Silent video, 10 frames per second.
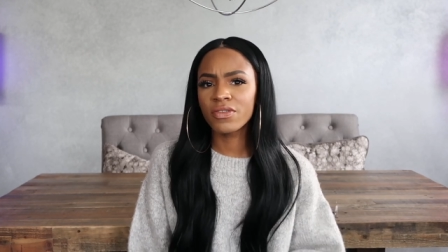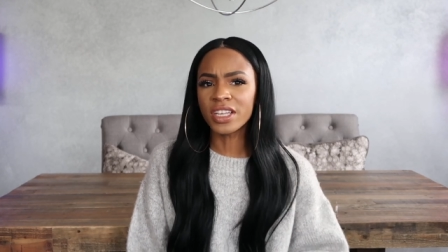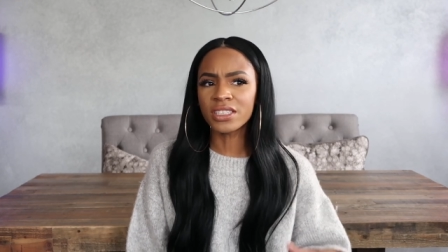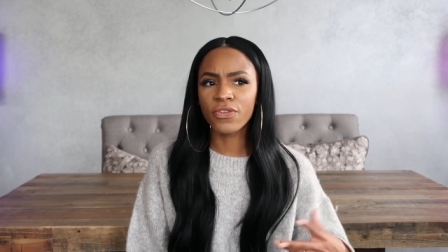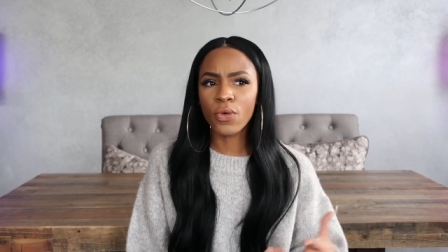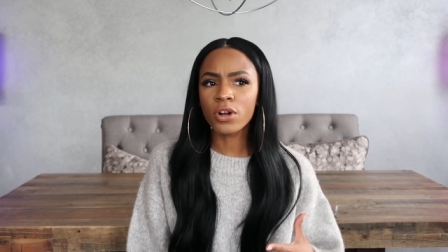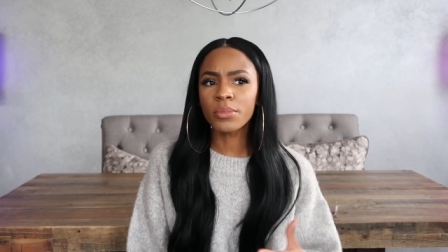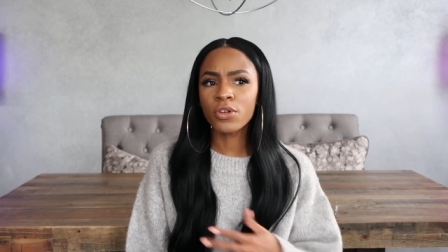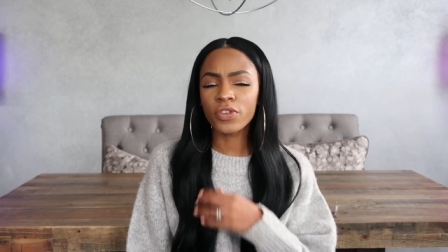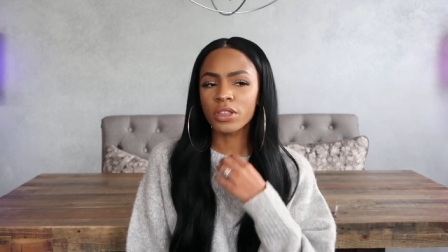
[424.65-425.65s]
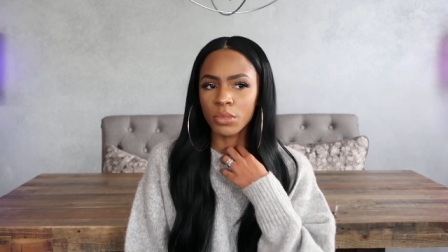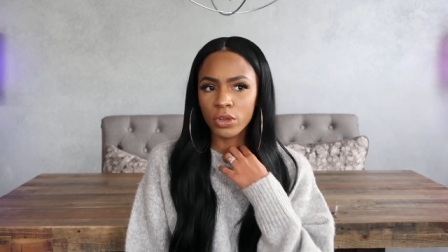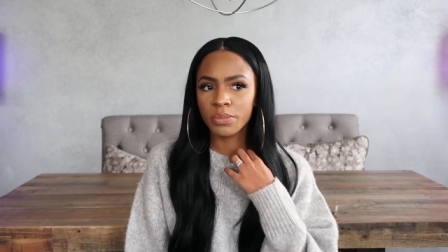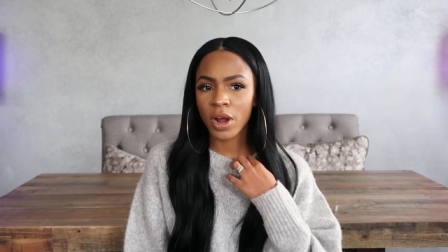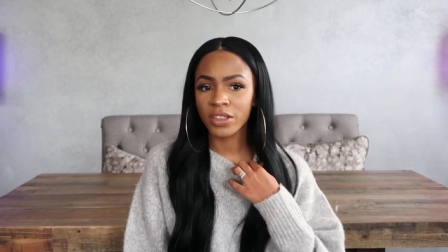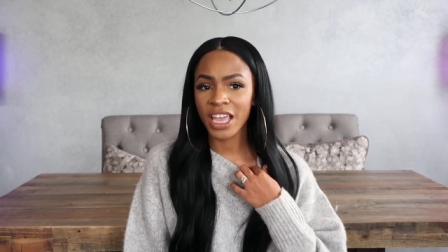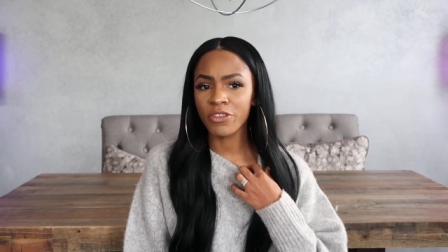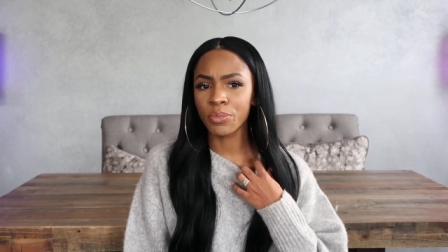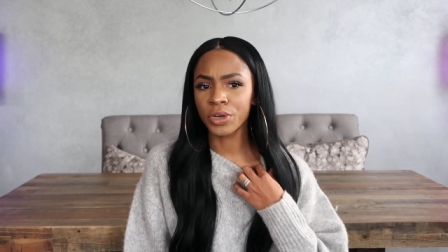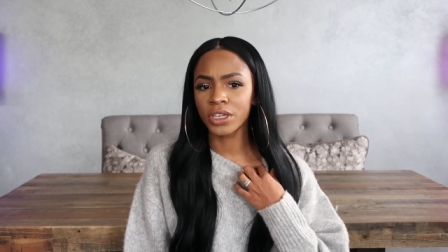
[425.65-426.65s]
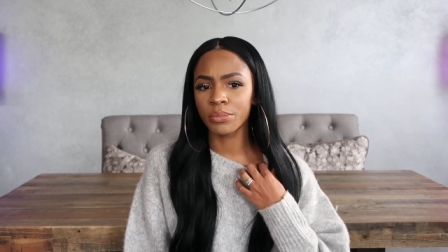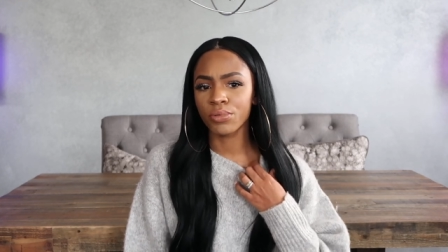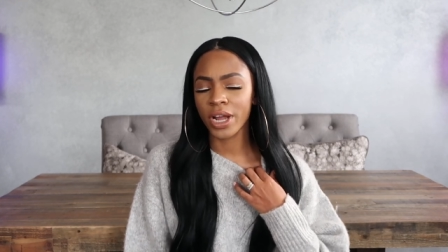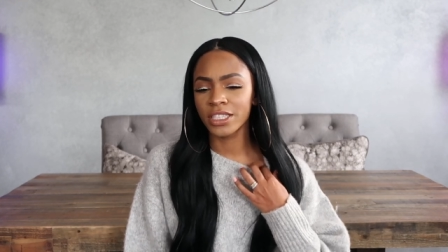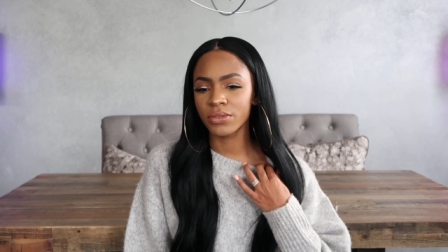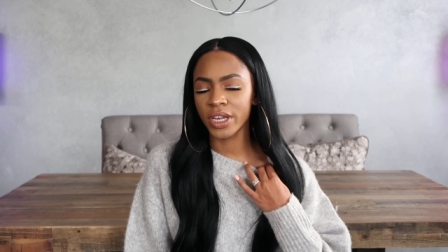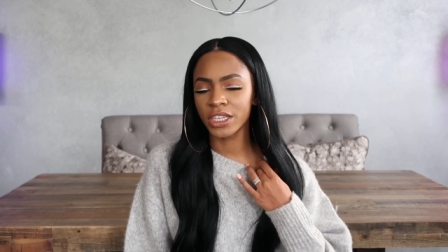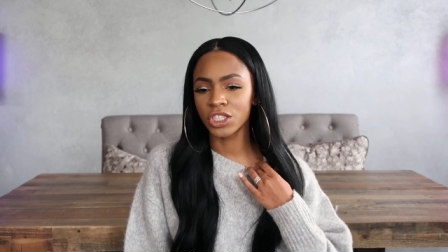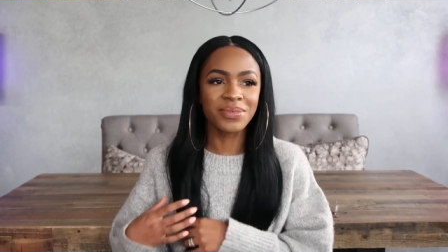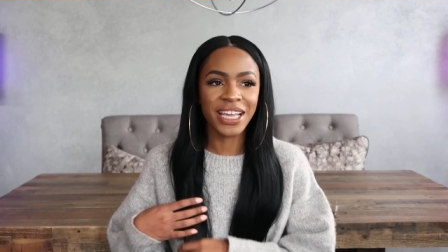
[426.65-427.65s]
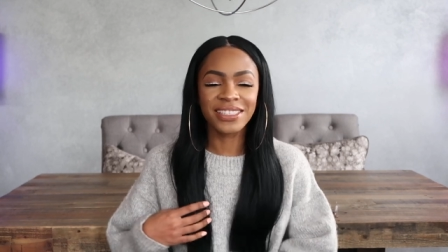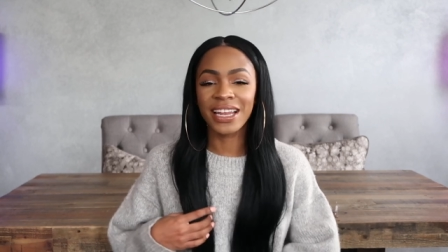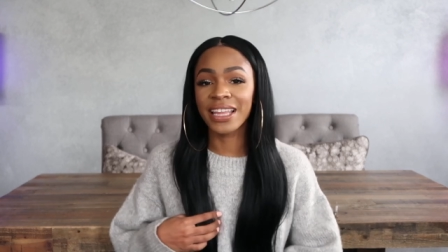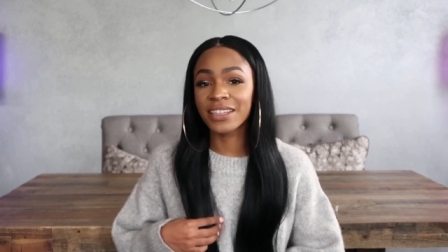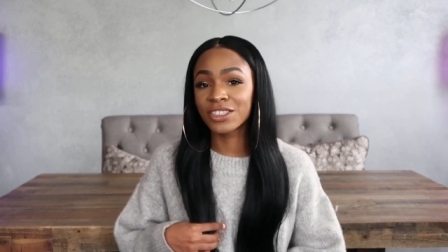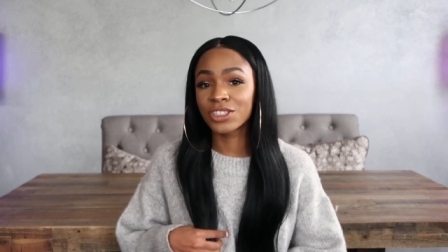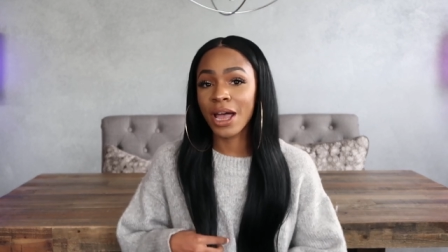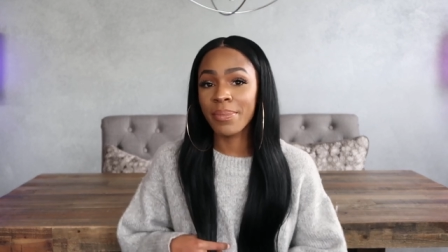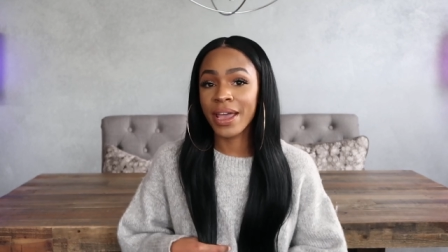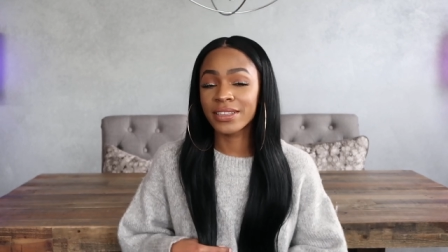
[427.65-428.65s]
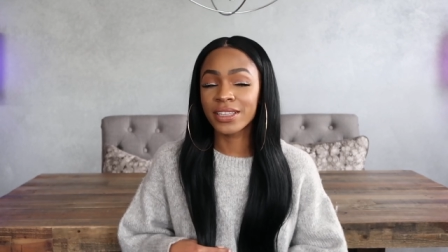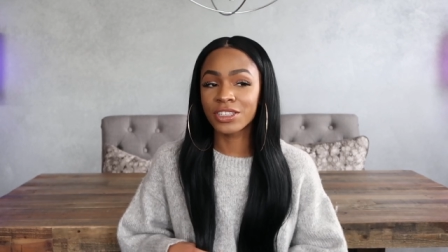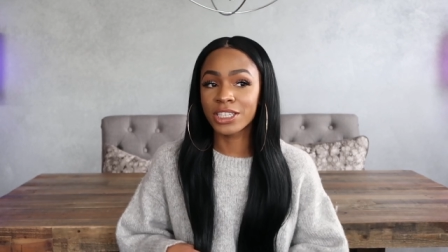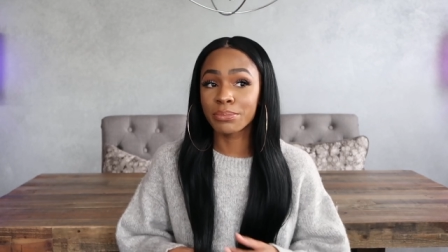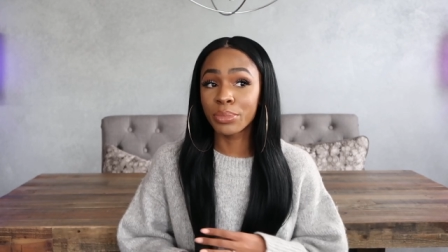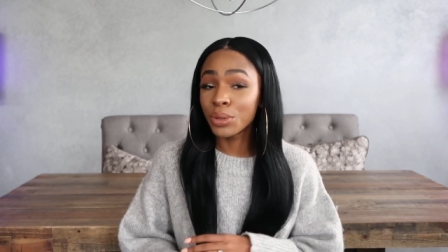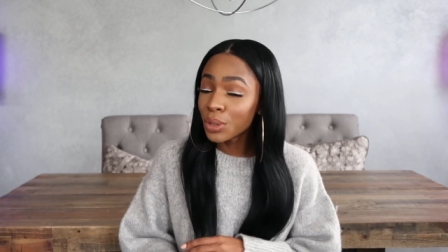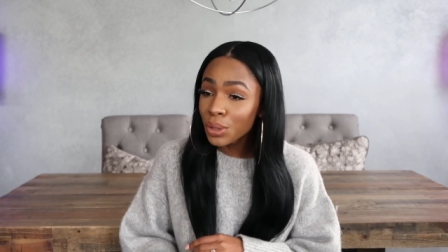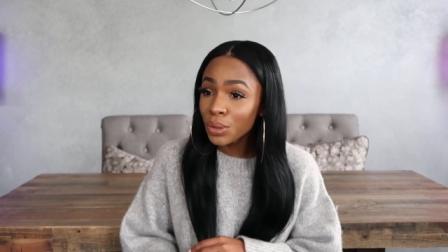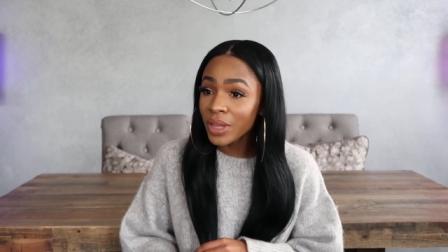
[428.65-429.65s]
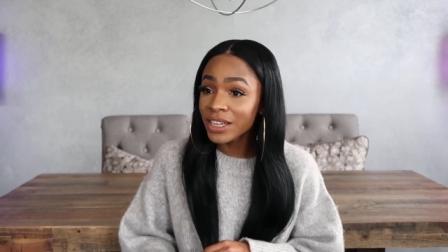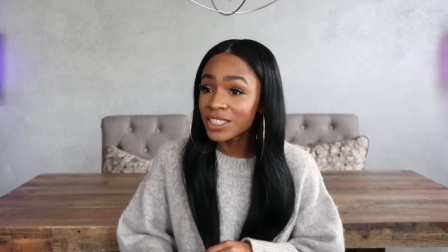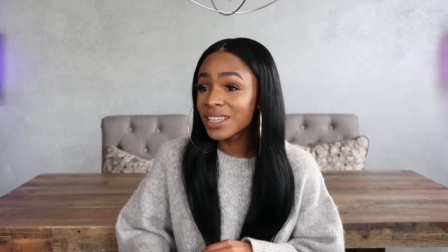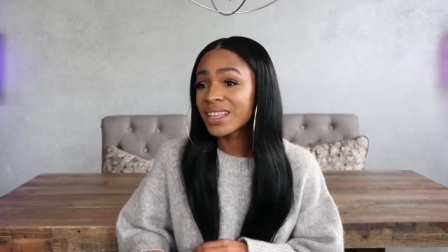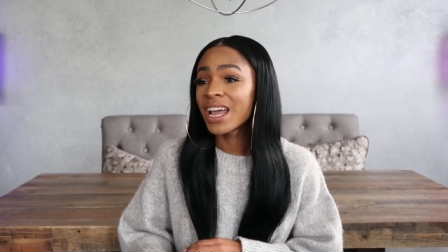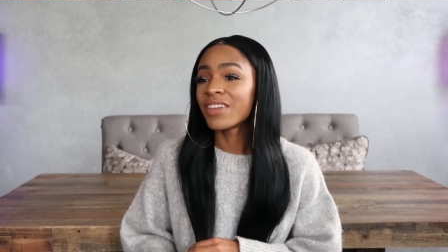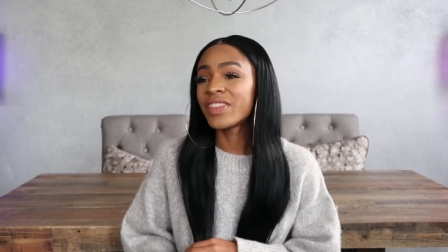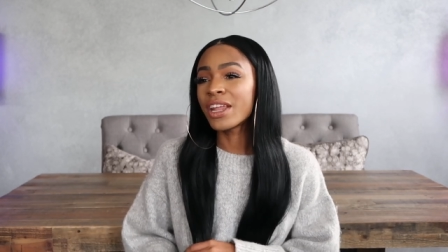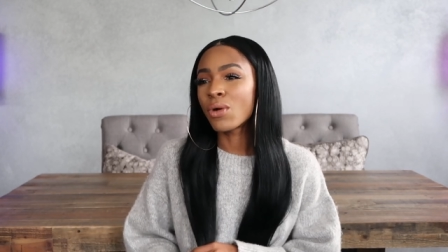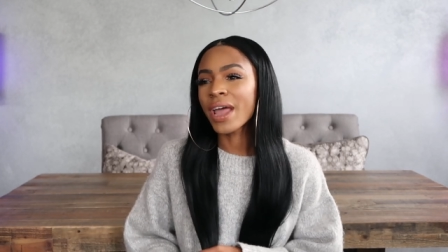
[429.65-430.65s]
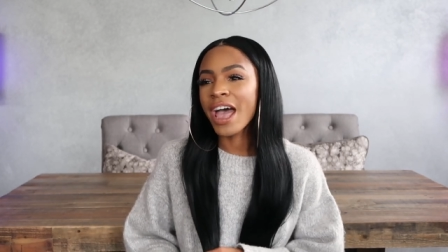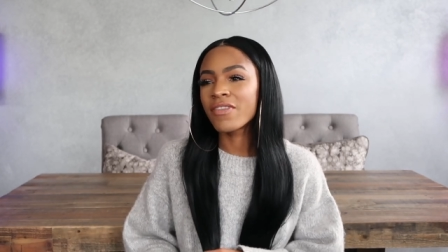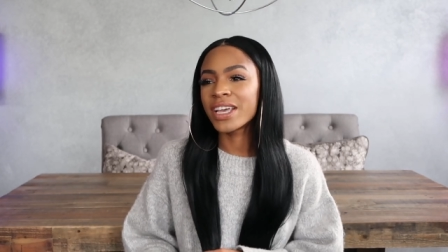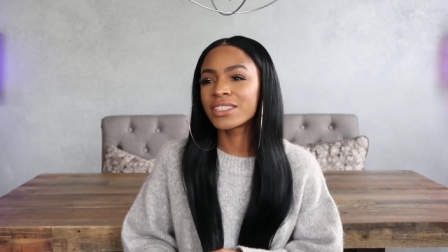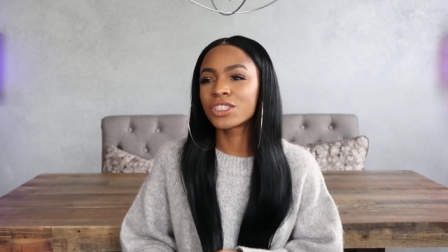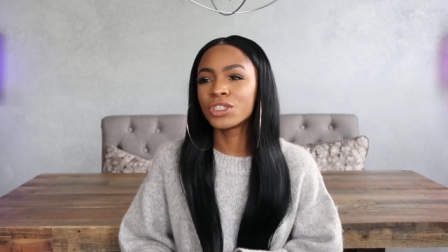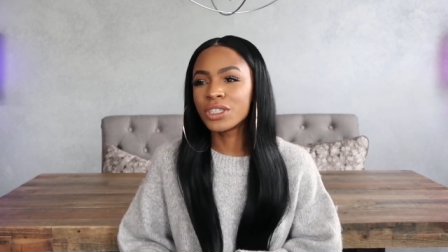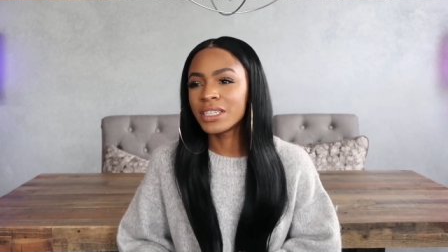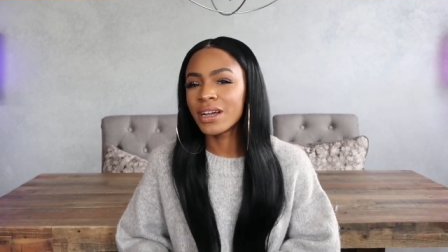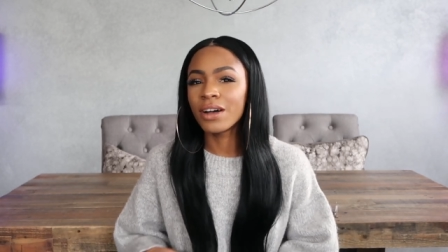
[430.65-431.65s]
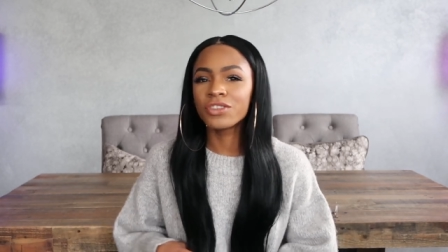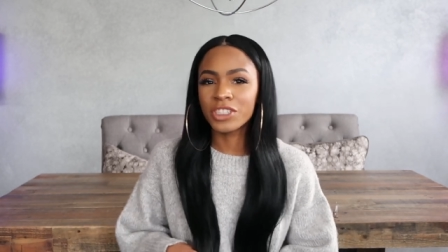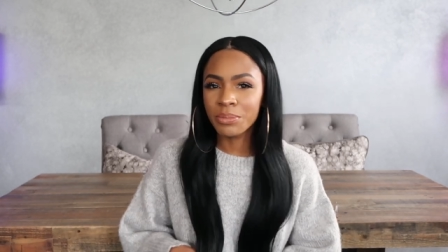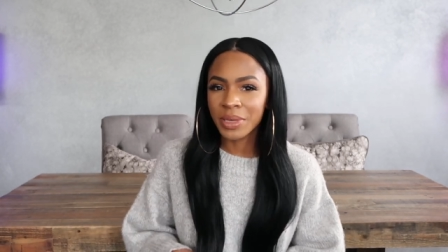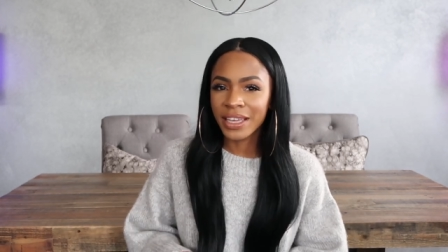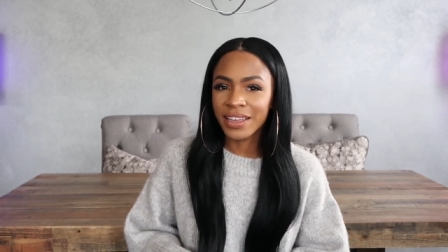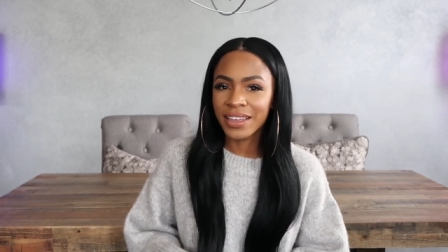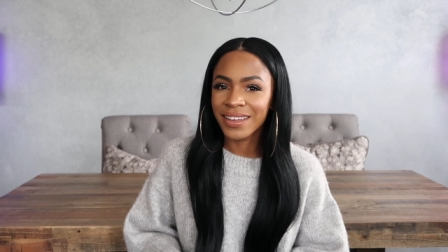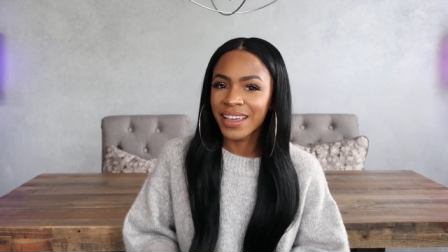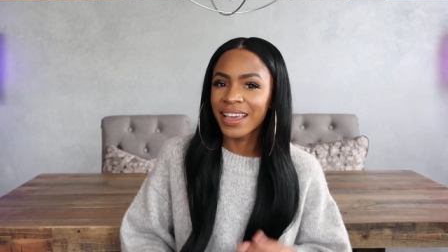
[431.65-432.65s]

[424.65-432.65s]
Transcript: It's affordable for the most part. They have a pretty good price range. Some sites that I like to shop at, such as Boohoo, that do, they don't have as good of shipping